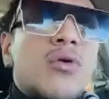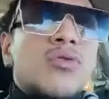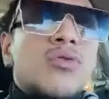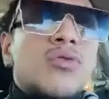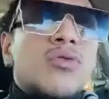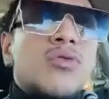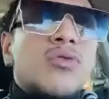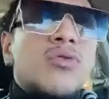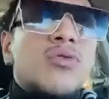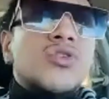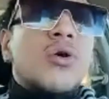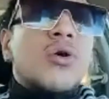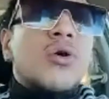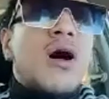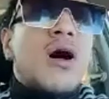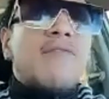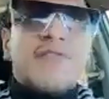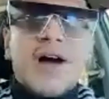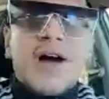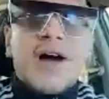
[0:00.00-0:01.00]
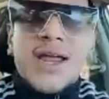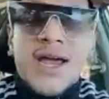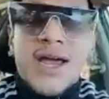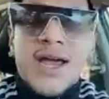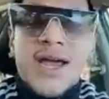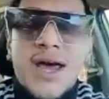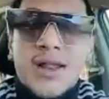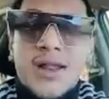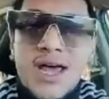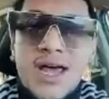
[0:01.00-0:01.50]
I'm fighting out of Las Vegas,
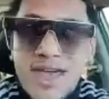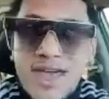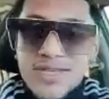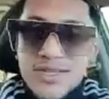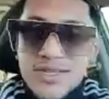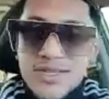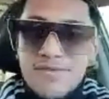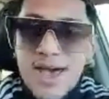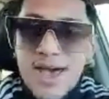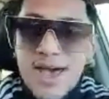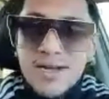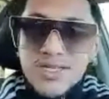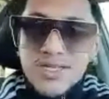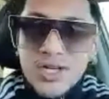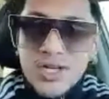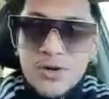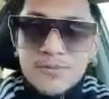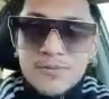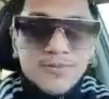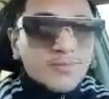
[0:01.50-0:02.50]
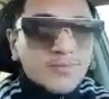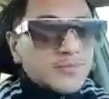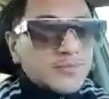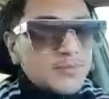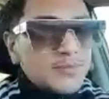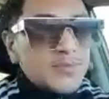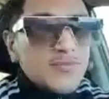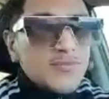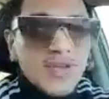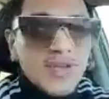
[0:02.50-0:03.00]
Nevada. So
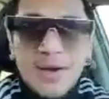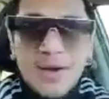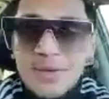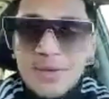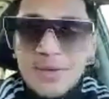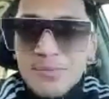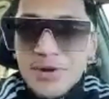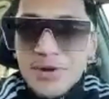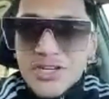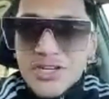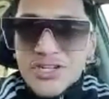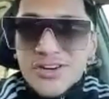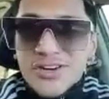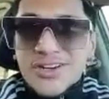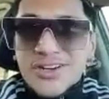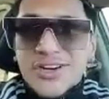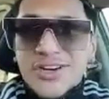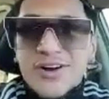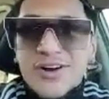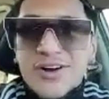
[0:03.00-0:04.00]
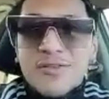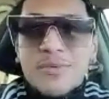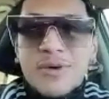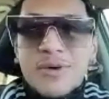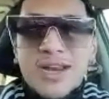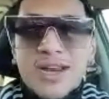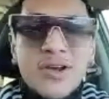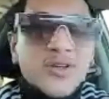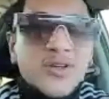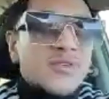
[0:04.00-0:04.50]
I mean, I'm pretty sure, everybody
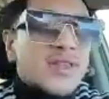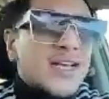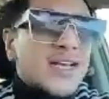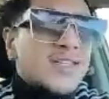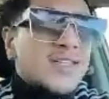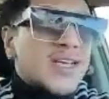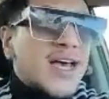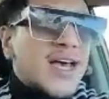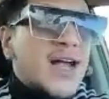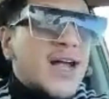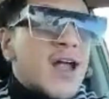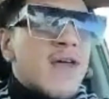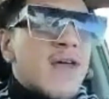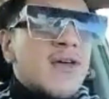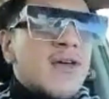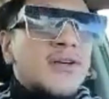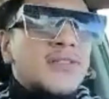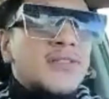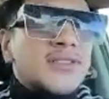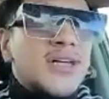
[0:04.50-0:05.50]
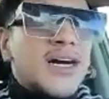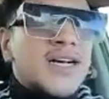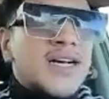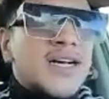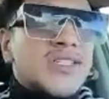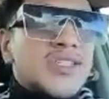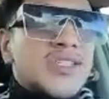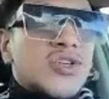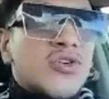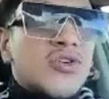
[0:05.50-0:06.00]
knows where that's at.
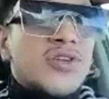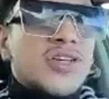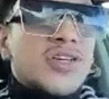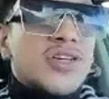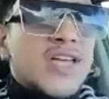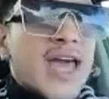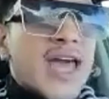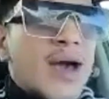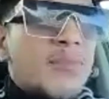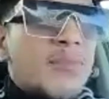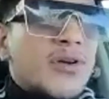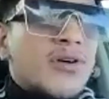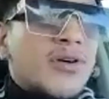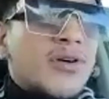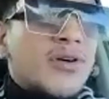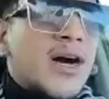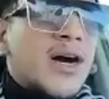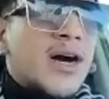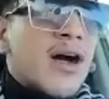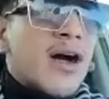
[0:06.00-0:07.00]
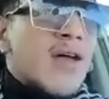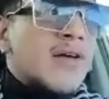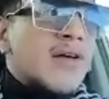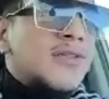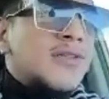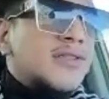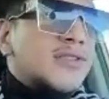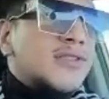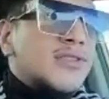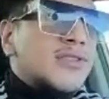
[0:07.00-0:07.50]
It's tourist capital,
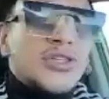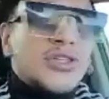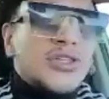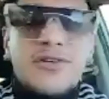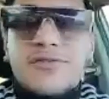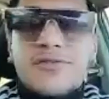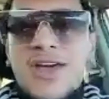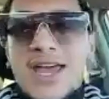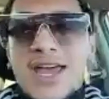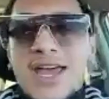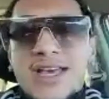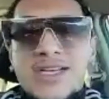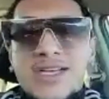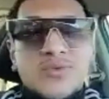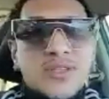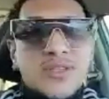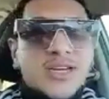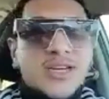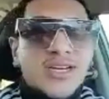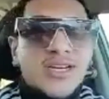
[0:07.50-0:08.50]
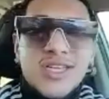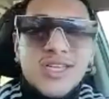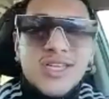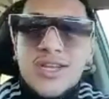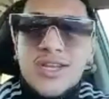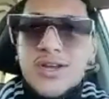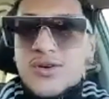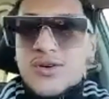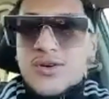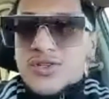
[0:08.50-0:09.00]
Vegas with the
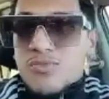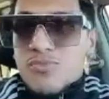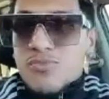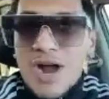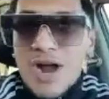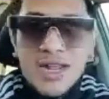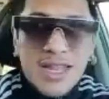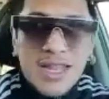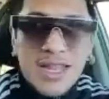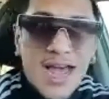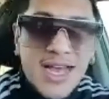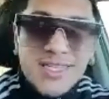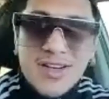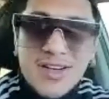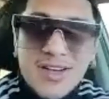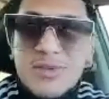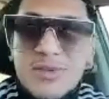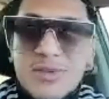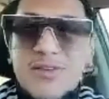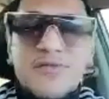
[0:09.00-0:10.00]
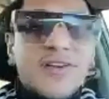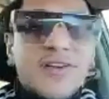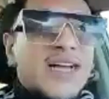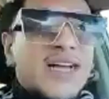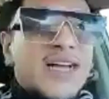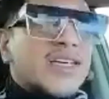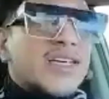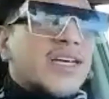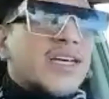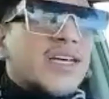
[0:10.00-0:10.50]
casinos, the bright lights, everybody
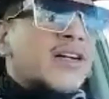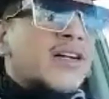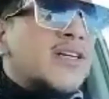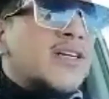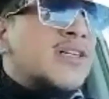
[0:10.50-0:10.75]
fights here.